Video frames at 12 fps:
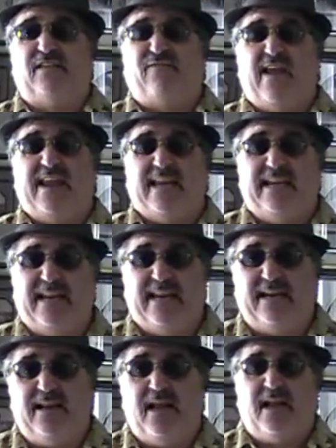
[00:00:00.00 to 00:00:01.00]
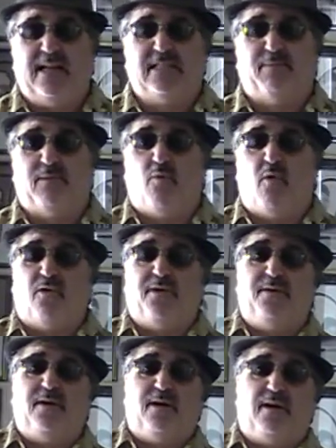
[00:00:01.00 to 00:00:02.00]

fake Indian, Elizabeth Warren,